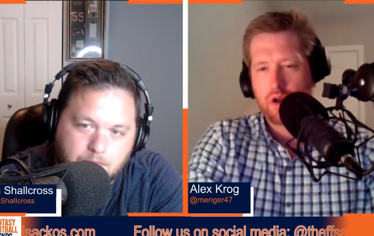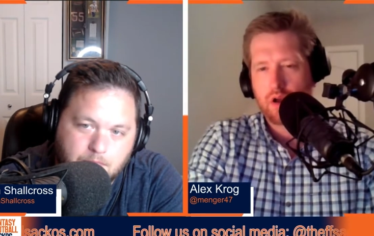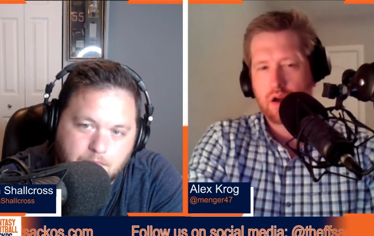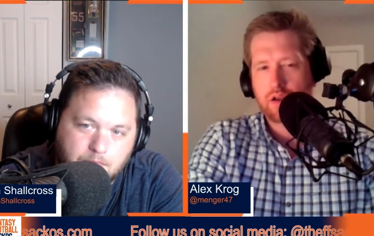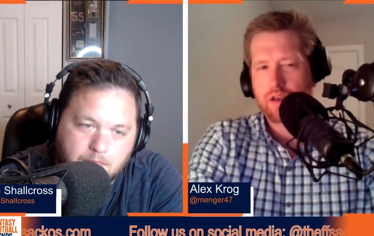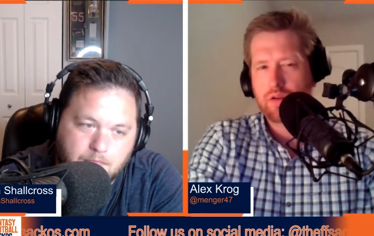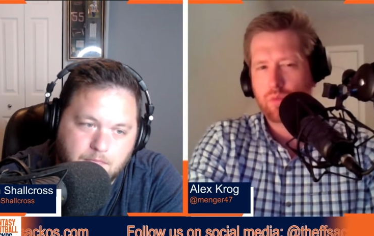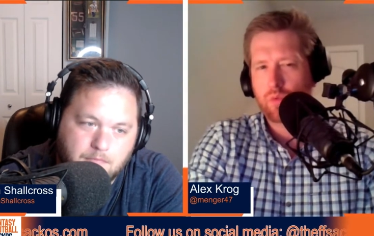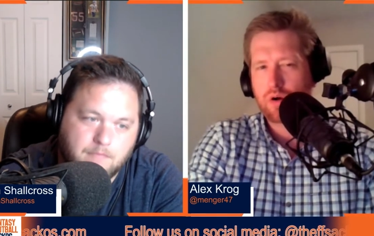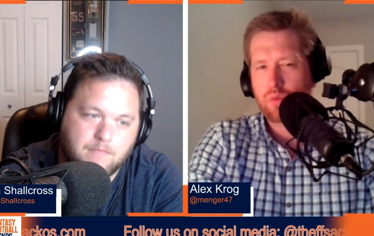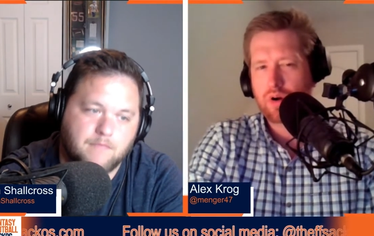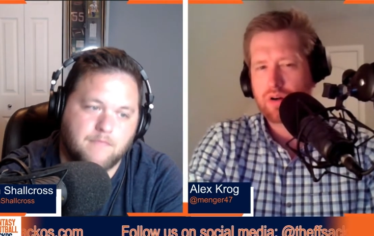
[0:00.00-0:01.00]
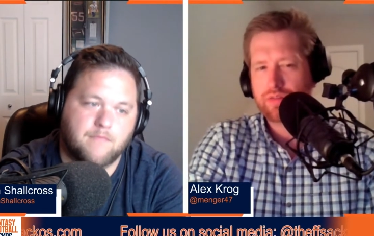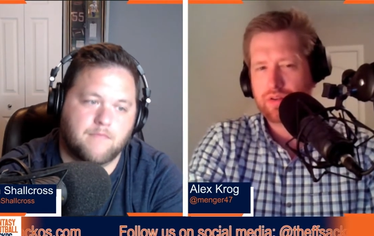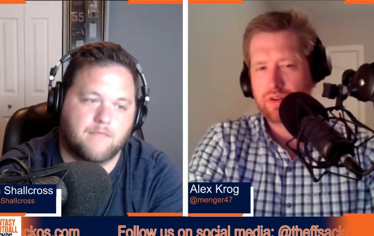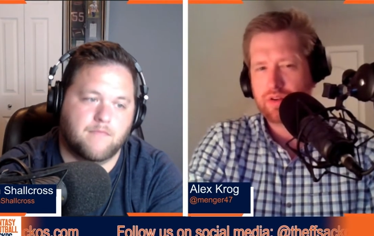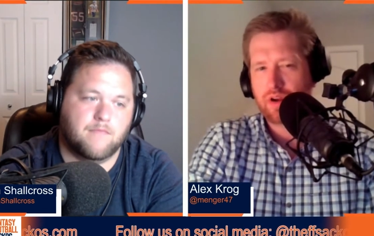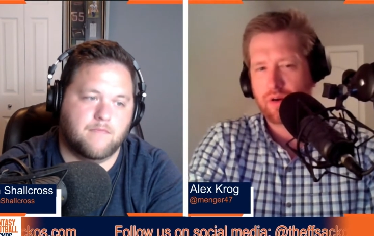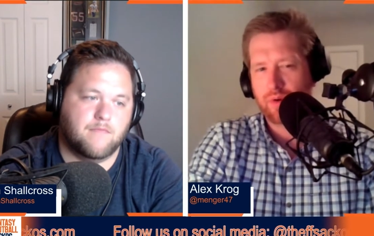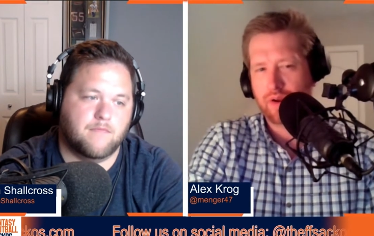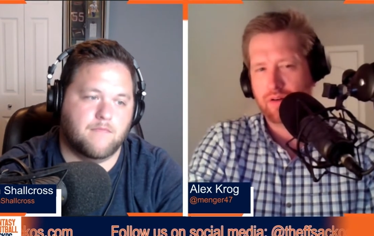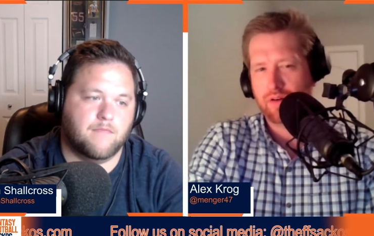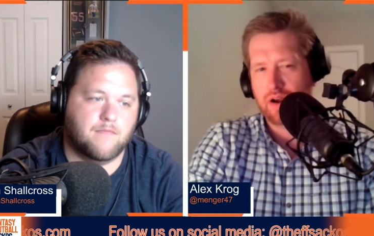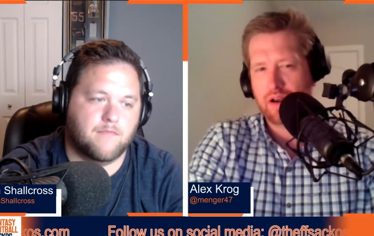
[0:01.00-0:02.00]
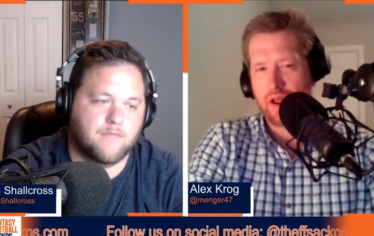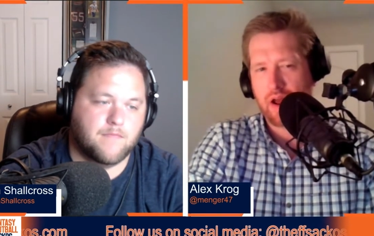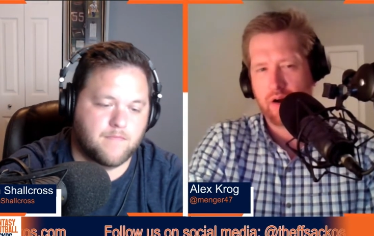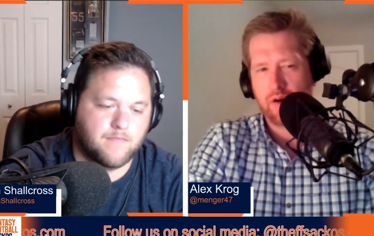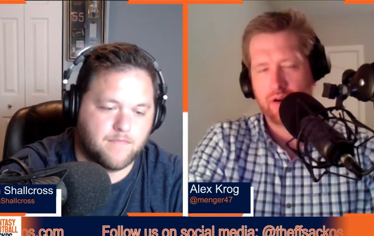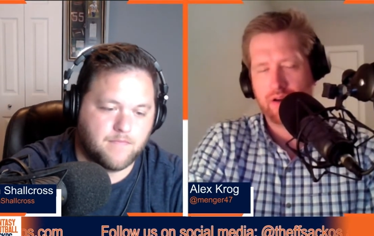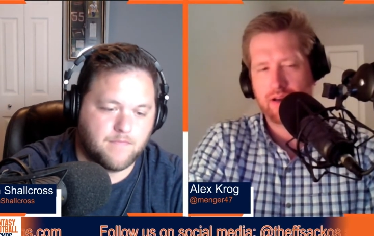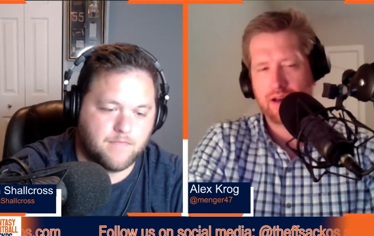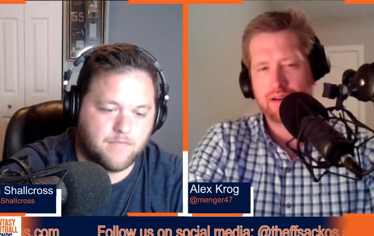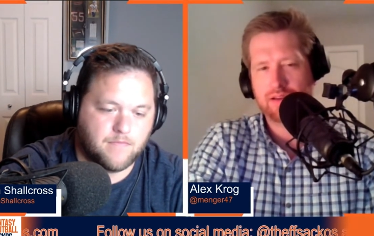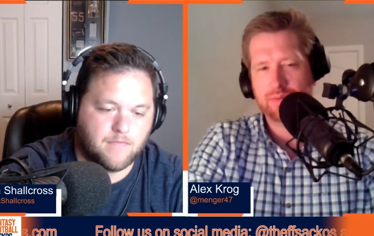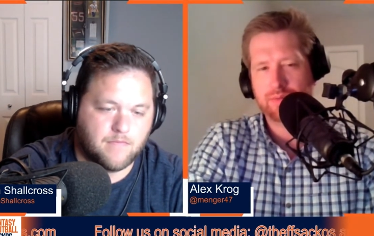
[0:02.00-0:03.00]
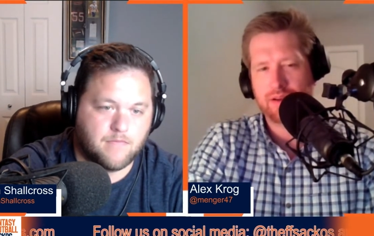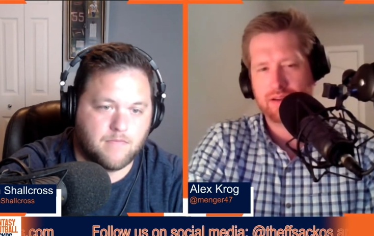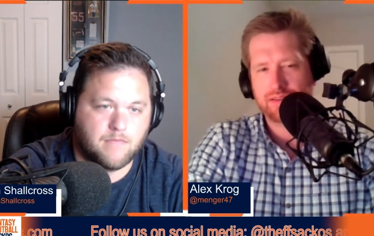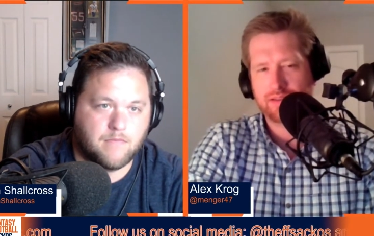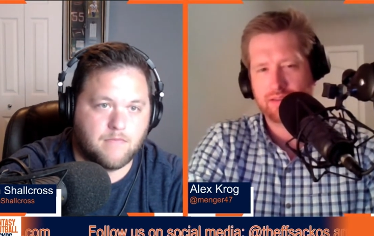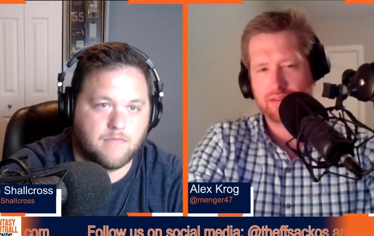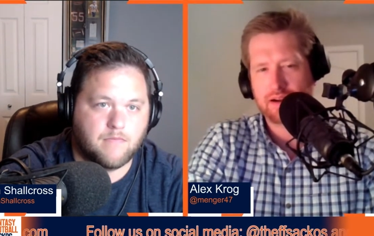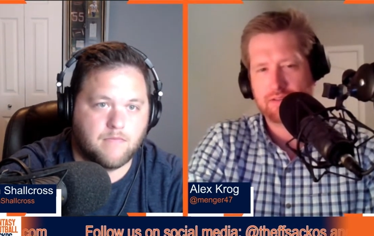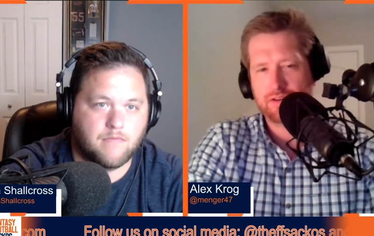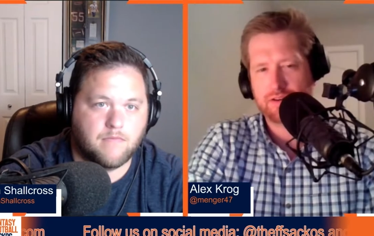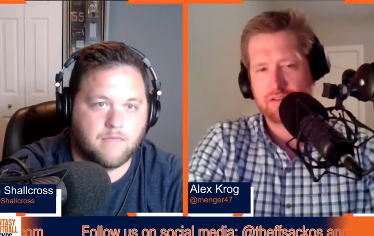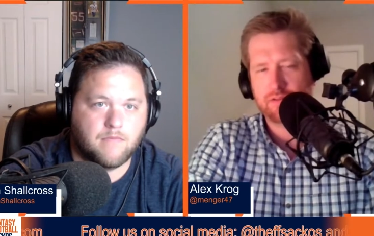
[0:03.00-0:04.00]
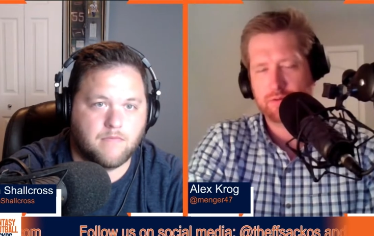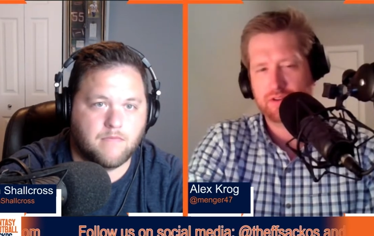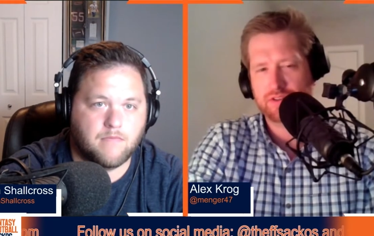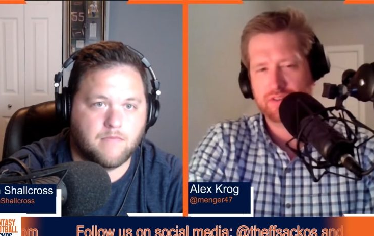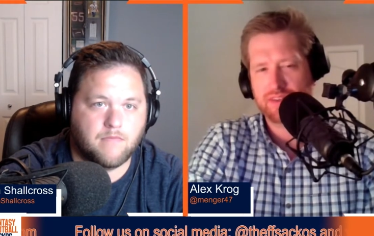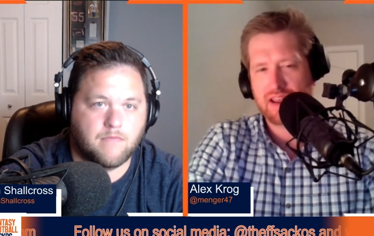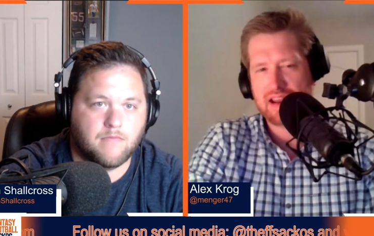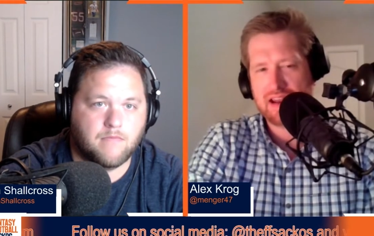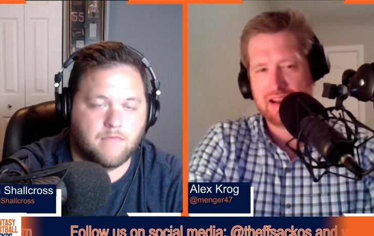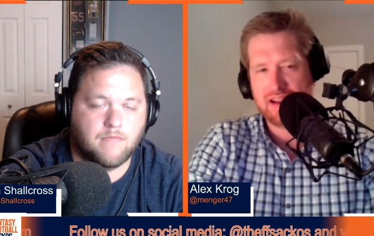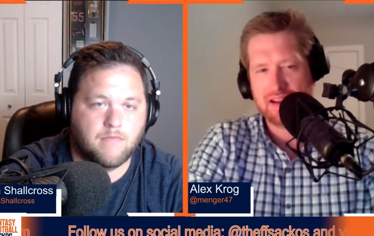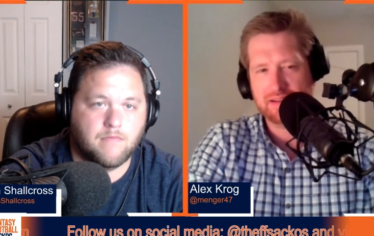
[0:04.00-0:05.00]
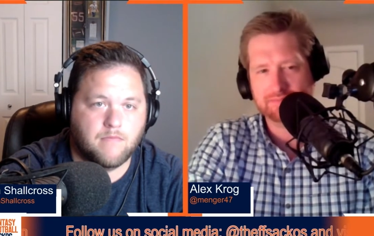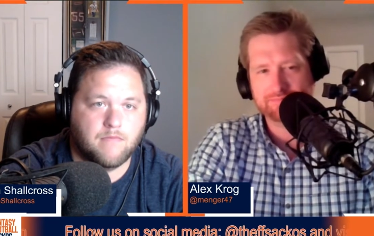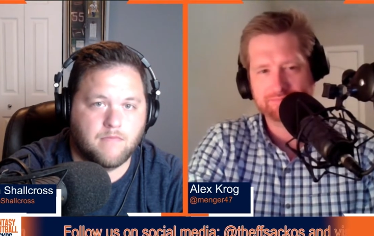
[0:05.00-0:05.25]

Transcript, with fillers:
Speaker 1: Uh, Keen, where where is he going right now? Uh, on E S P N, it says his average draft position's eighty.